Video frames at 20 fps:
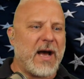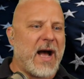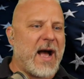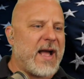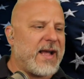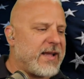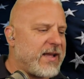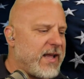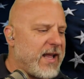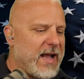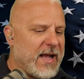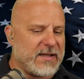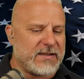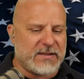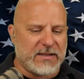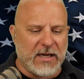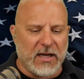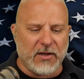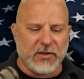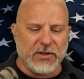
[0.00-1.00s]
I can't
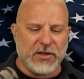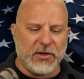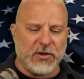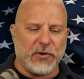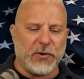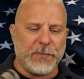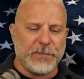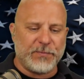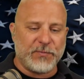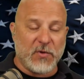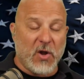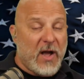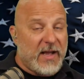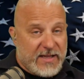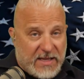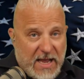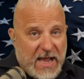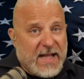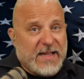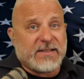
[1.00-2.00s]
tell you. No, I
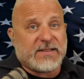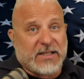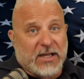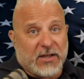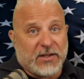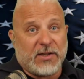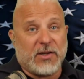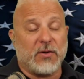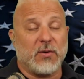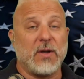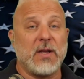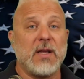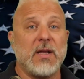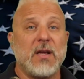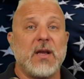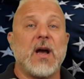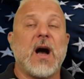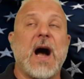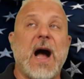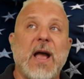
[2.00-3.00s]
can tell you.
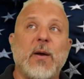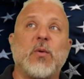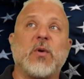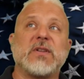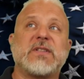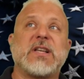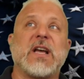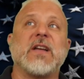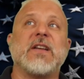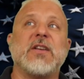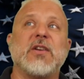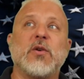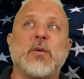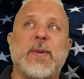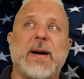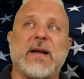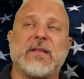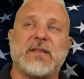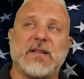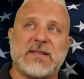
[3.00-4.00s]
I will tell you
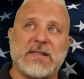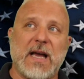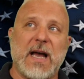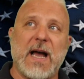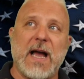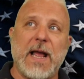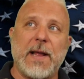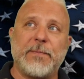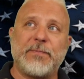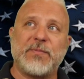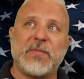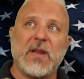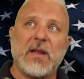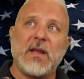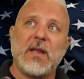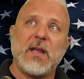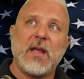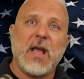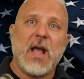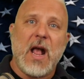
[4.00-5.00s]
about the time
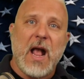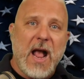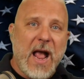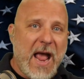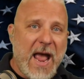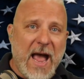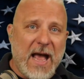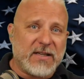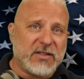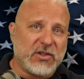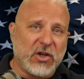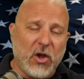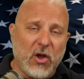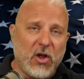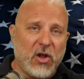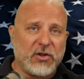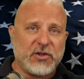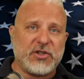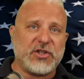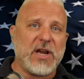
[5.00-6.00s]

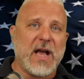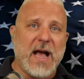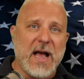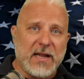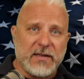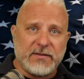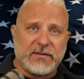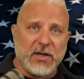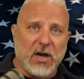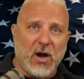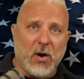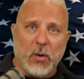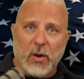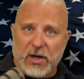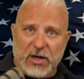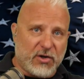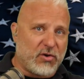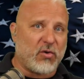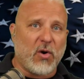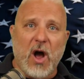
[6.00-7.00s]
asshole John Doe
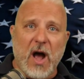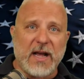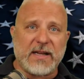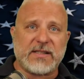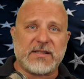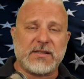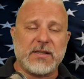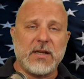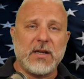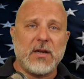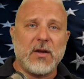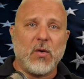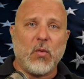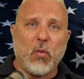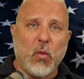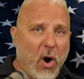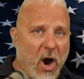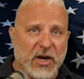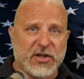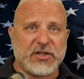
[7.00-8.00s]
across
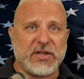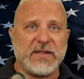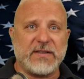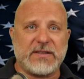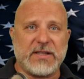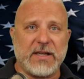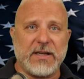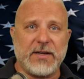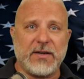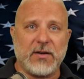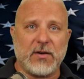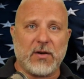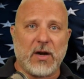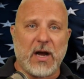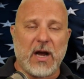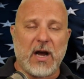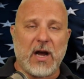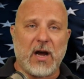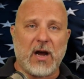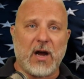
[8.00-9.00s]
Washington
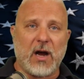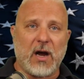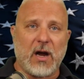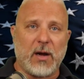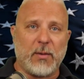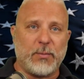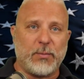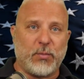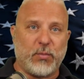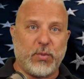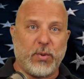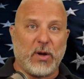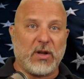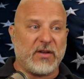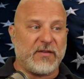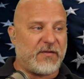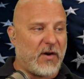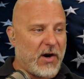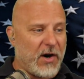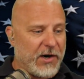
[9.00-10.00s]

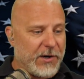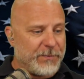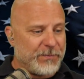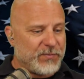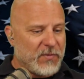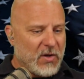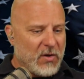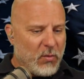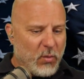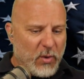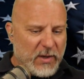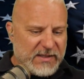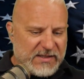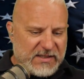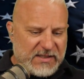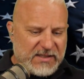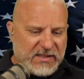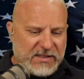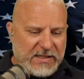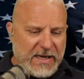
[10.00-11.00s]
Boulevard was
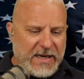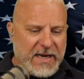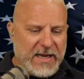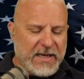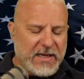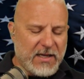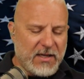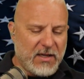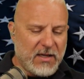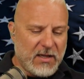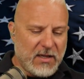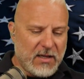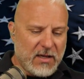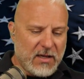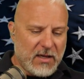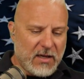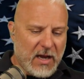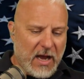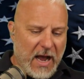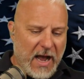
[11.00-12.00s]
sitting
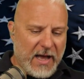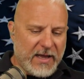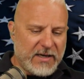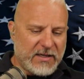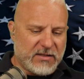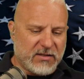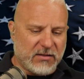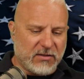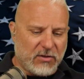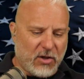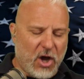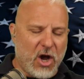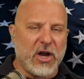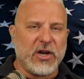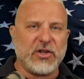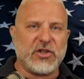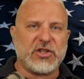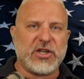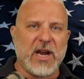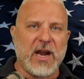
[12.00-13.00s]
on his
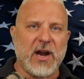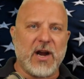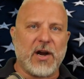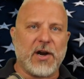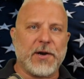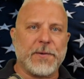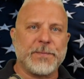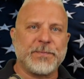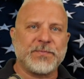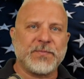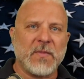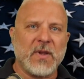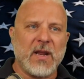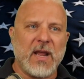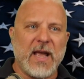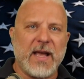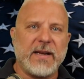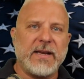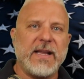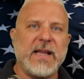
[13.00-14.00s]
lawn chair,
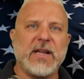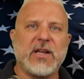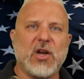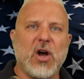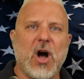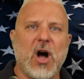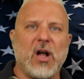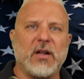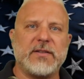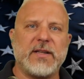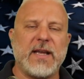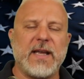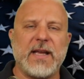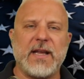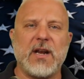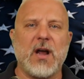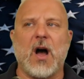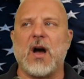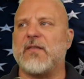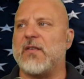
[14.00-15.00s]
and he called
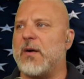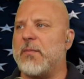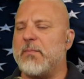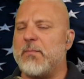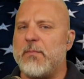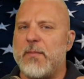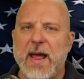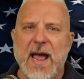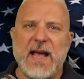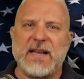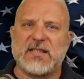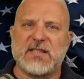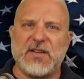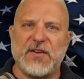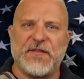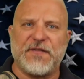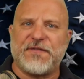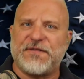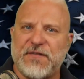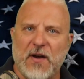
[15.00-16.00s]
in of a
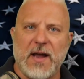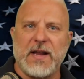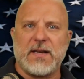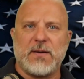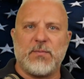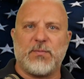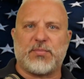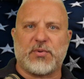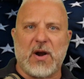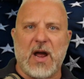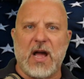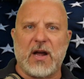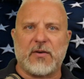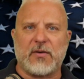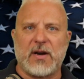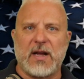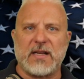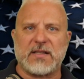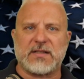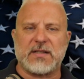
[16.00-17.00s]
massive fight in
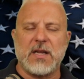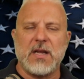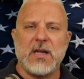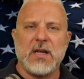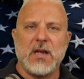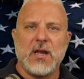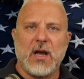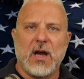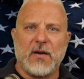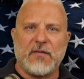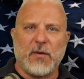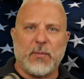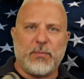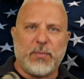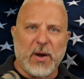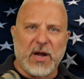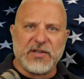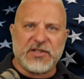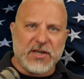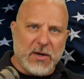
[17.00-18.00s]
progress of a
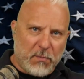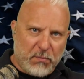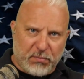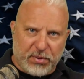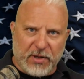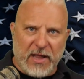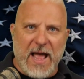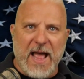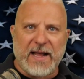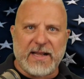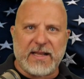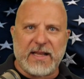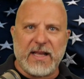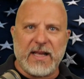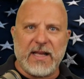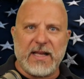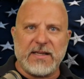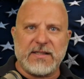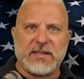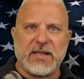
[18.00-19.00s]
bunch of black
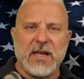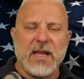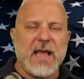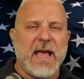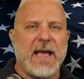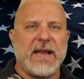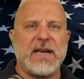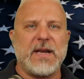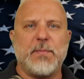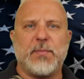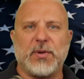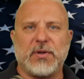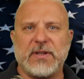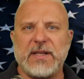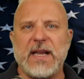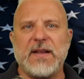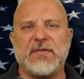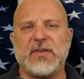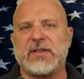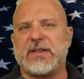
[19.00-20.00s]
kids, and he
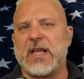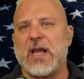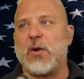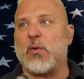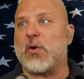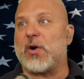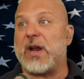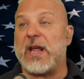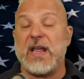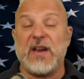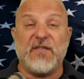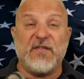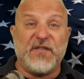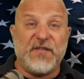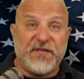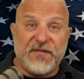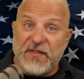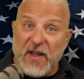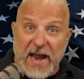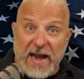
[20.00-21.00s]
believed that they were
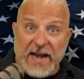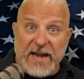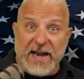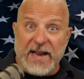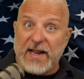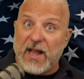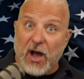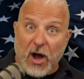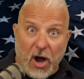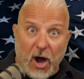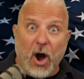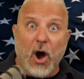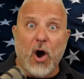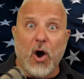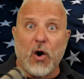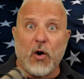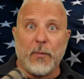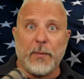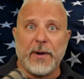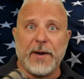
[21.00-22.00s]
invading a
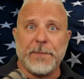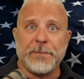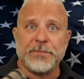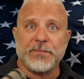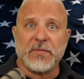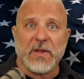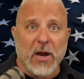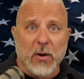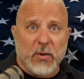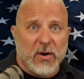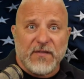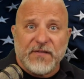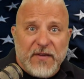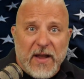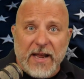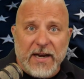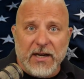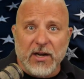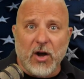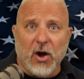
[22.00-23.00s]
home. They were
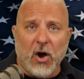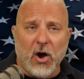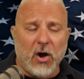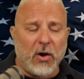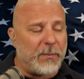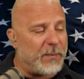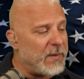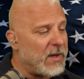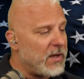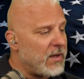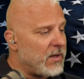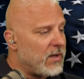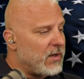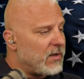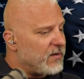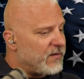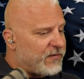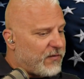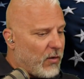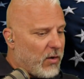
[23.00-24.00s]
invading a home.
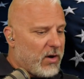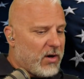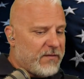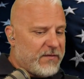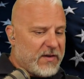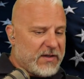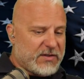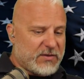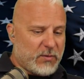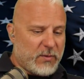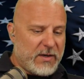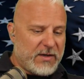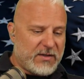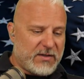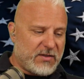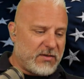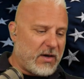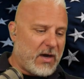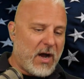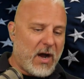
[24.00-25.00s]
4 of us
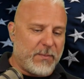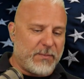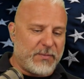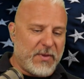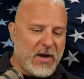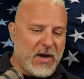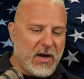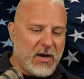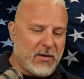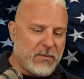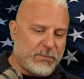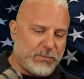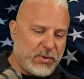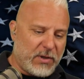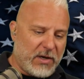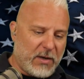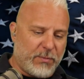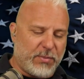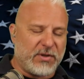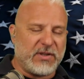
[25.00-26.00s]
went up there,
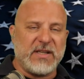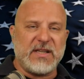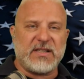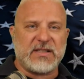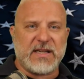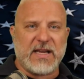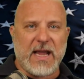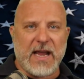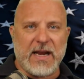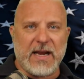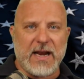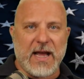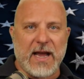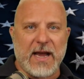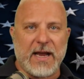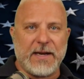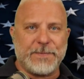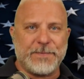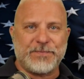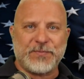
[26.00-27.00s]
police
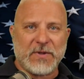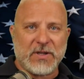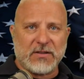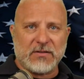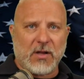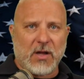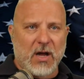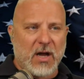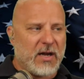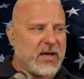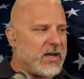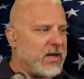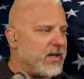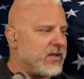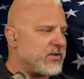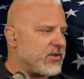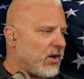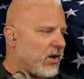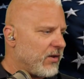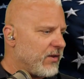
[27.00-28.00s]
canine, long
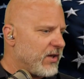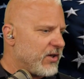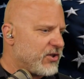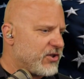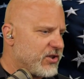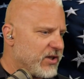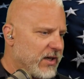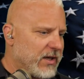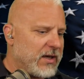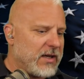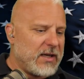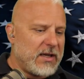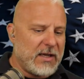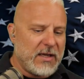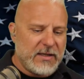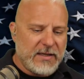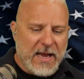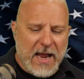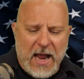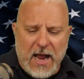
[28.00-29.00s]
guns, all this shit.
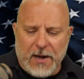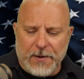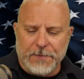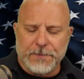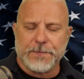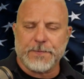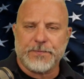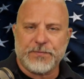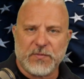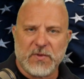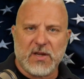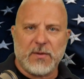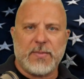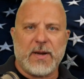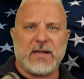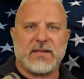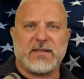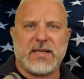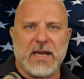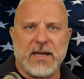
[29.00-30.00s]
Yeah,
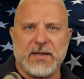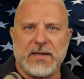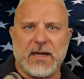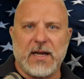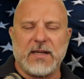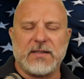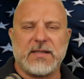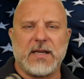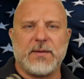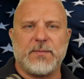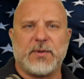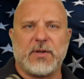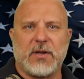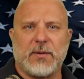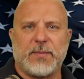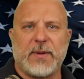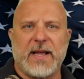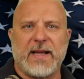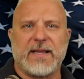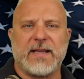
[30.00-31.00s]
about 10 little
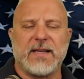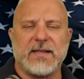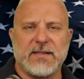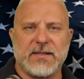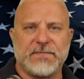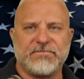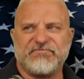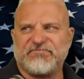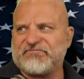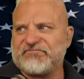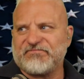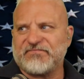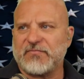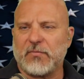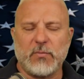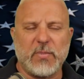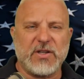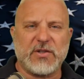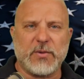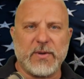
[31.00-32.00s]
black kids
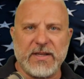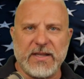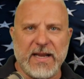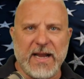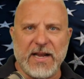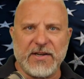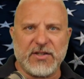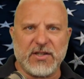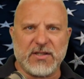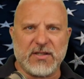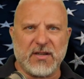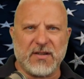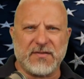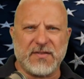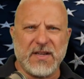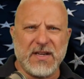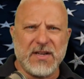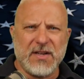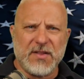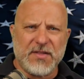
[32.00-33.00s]
between the ages of
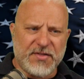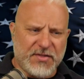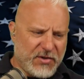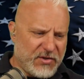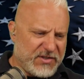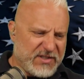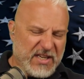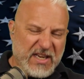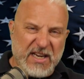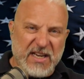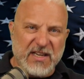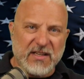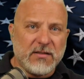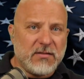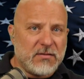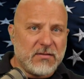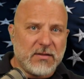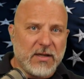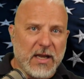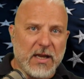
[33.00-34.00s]

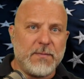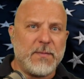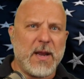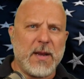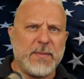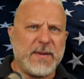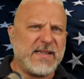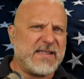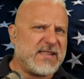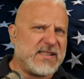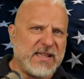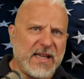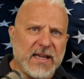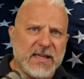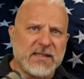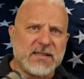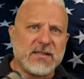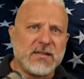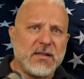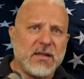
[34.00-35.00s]
13 and maybe
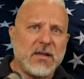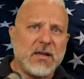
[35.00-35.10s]
6,